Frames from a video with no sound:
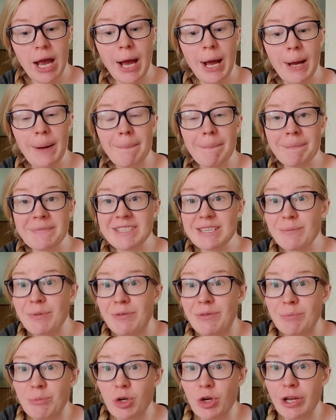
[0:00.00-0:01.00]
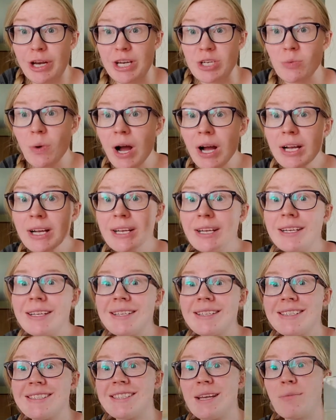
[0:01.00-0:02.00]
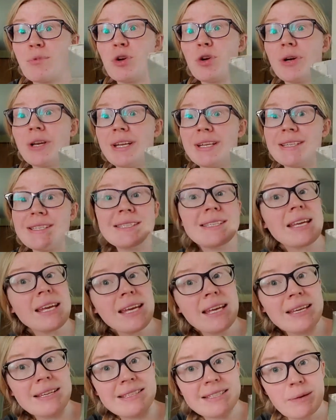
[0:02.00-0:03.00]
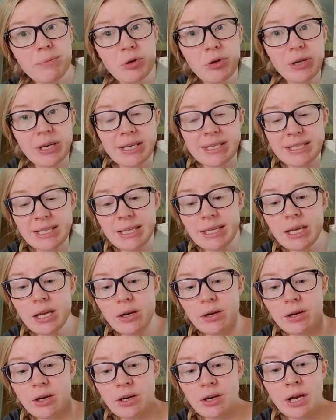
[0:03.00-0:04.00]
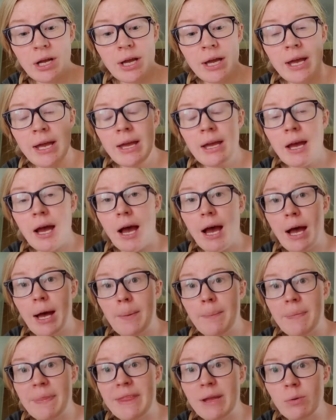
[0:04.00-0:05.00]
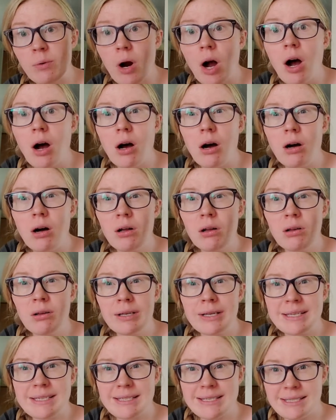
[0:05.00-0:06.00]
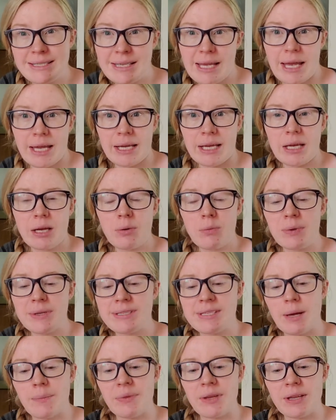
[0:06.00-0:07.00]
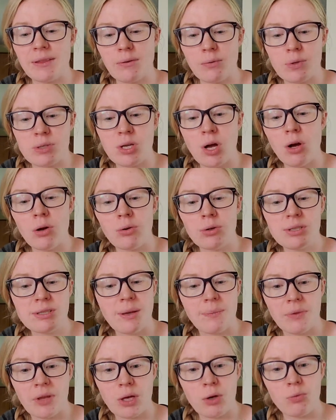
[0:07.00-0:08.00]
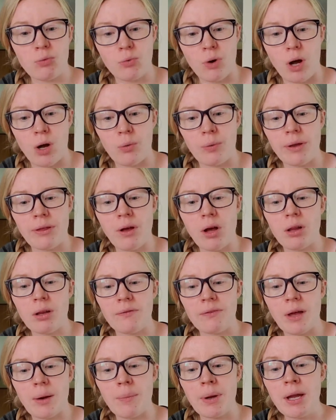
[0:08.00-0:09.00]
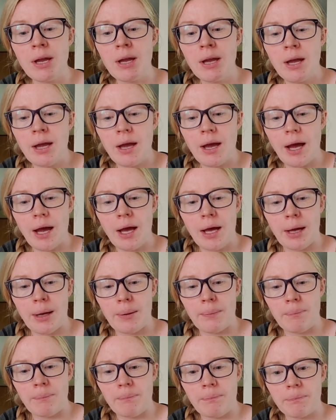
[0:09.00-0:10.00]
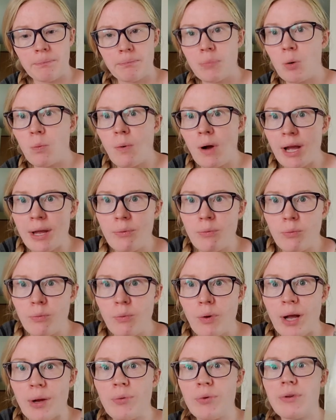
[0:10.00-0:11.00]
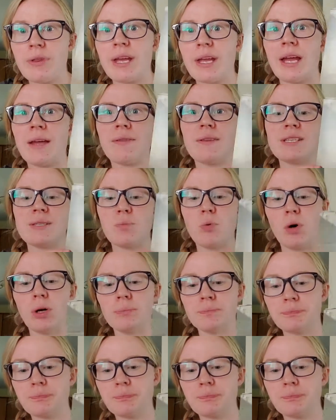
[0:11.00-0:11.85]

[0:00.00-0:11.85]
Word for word: Um, some of them couldn't walk, some couldn't see, some couldn't hear. Um, they were all sick with something. There was all, something wrong with all of them. Um, but why, why were they at this pool?